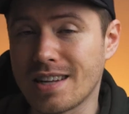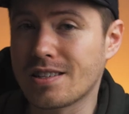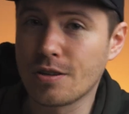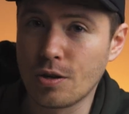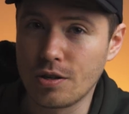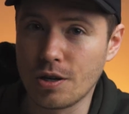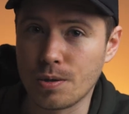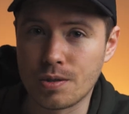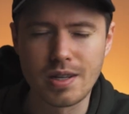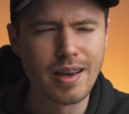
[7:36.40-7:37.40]
that's the good
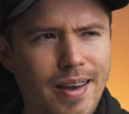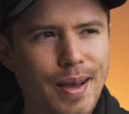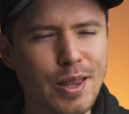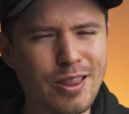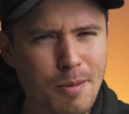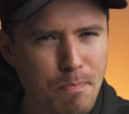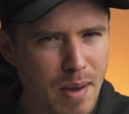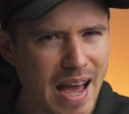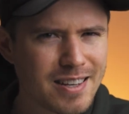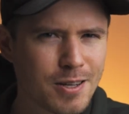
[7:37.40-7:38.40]
news. The
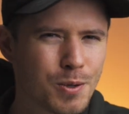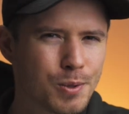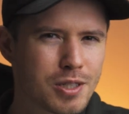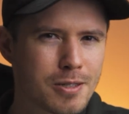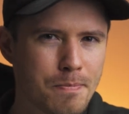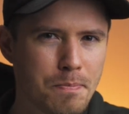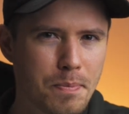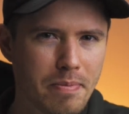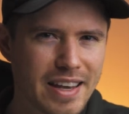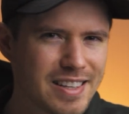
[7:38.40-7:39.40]
bad news
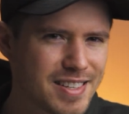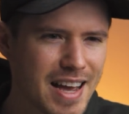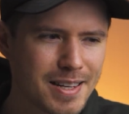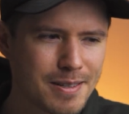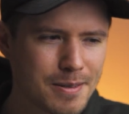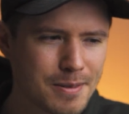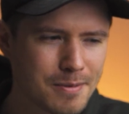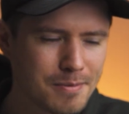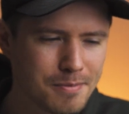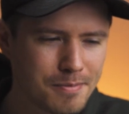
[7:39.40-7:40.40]
is that
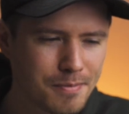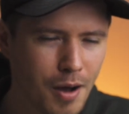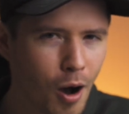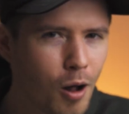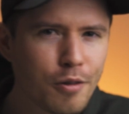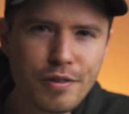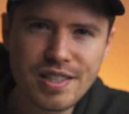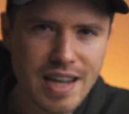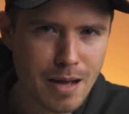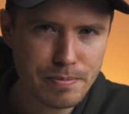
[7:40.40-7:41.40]
all of
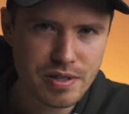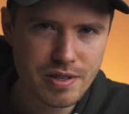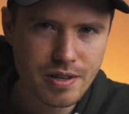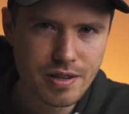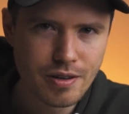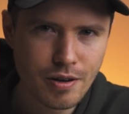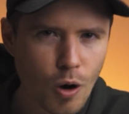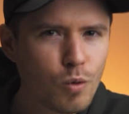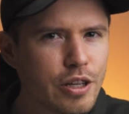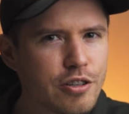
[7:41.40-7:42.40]
these apps
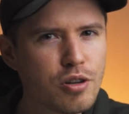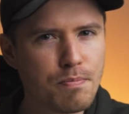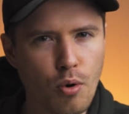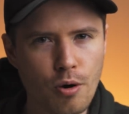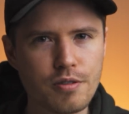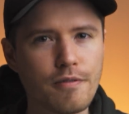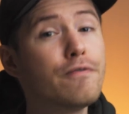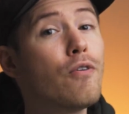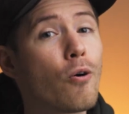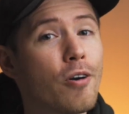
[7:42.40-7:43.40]
only support
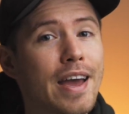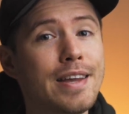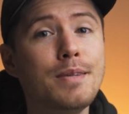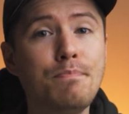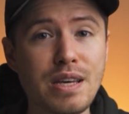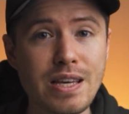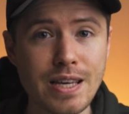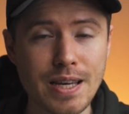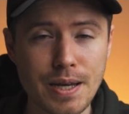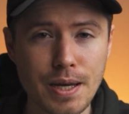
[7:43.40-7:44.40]

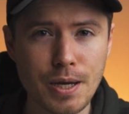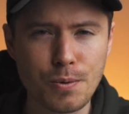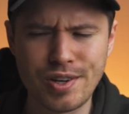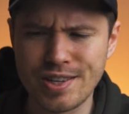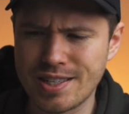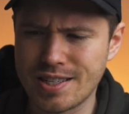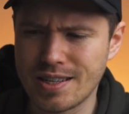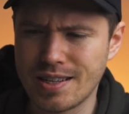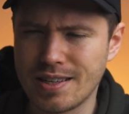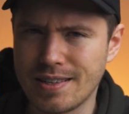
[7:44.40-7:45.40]
480p, which
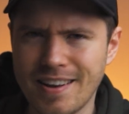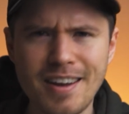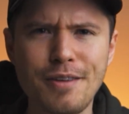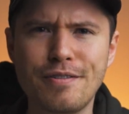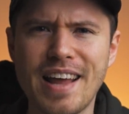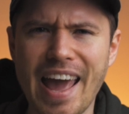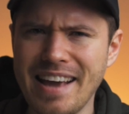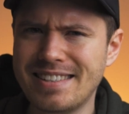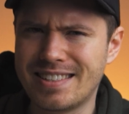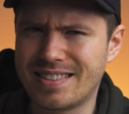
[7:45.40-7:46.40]
is not even
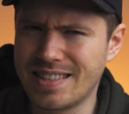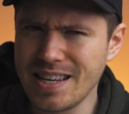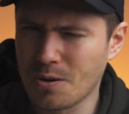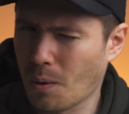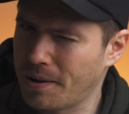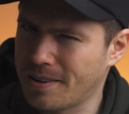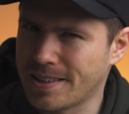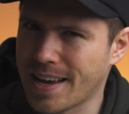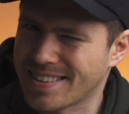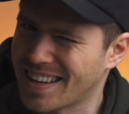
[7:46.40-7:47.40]
HD quality
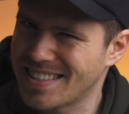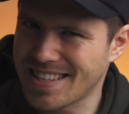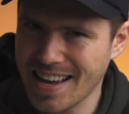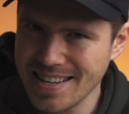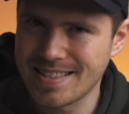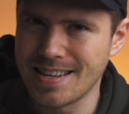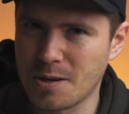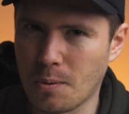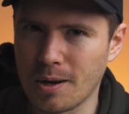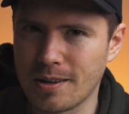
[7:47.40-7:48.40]
yet. That's SD
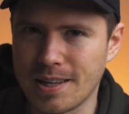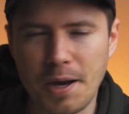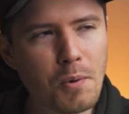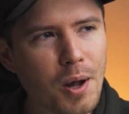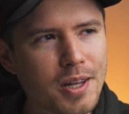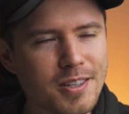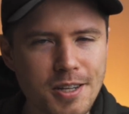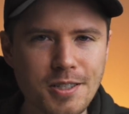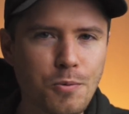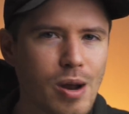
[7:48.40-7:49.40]
quality. And while that
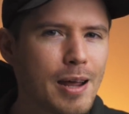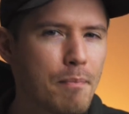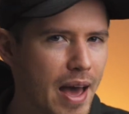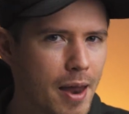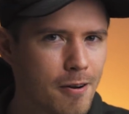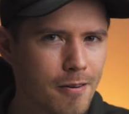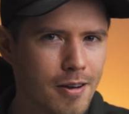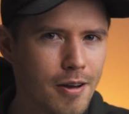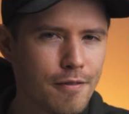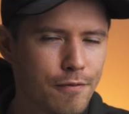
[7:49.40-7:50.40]
doesn't really matter
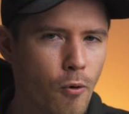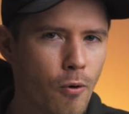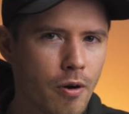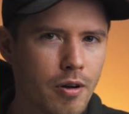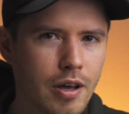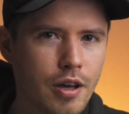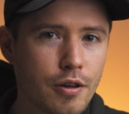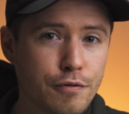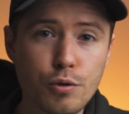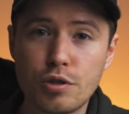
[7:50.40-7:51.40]
for
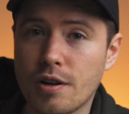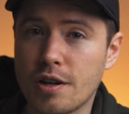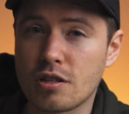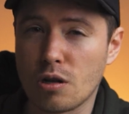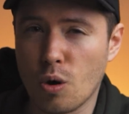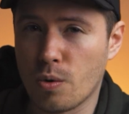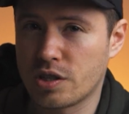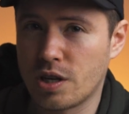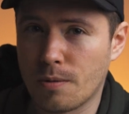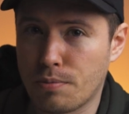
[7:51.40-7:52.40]
ViewSonic's lower
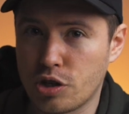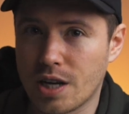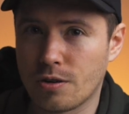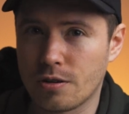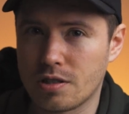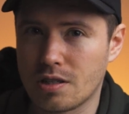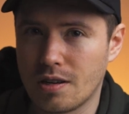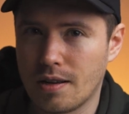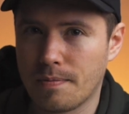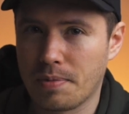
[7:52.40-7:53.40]
tier projectors
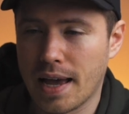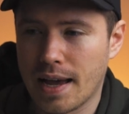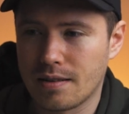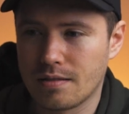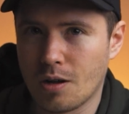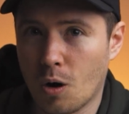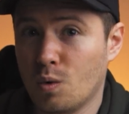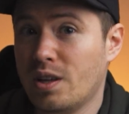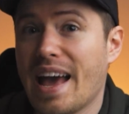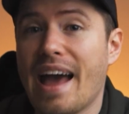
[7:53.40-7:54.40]
that
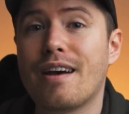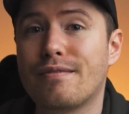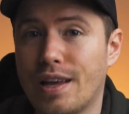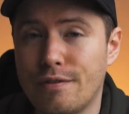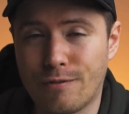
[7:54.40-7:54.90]
only have a